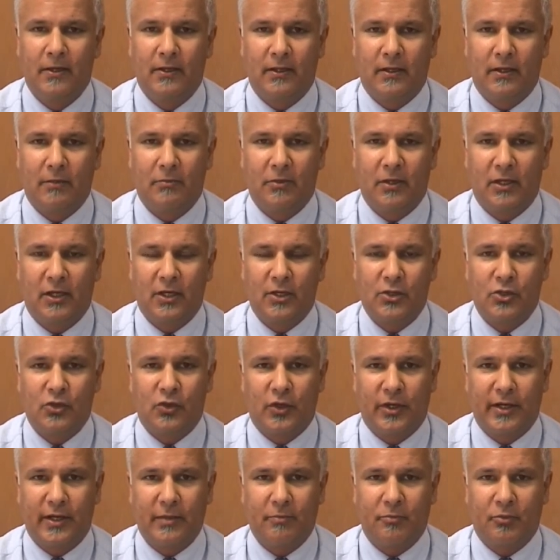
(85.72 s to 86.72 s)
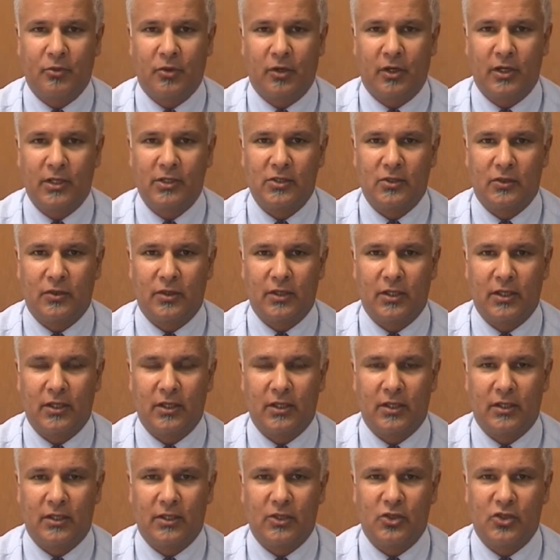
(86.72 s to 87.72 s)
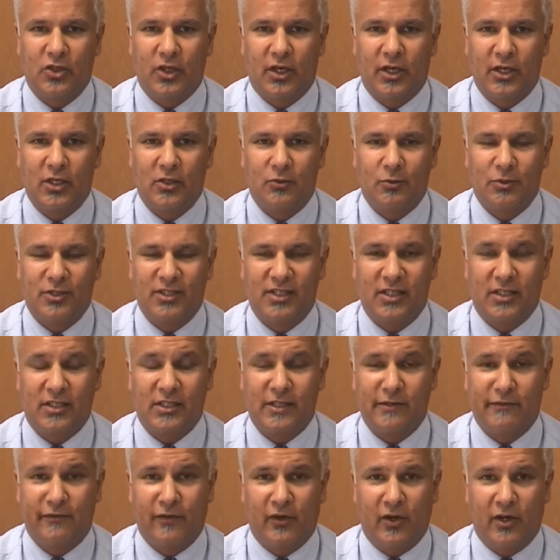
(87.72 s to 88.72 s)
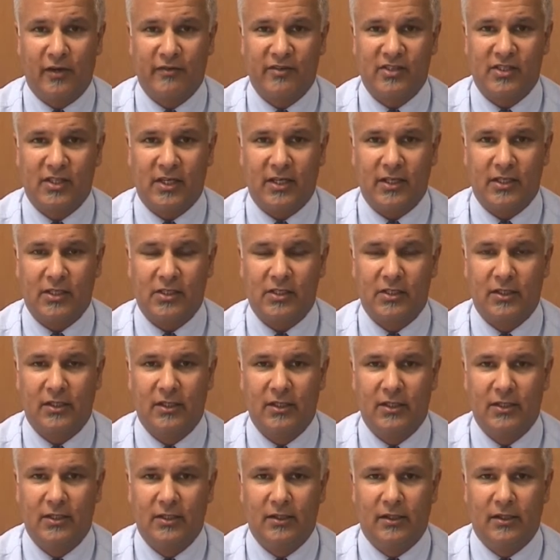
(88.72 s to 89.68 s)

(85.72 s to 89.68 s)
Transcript: The last traded price on the exchange was 65 cents.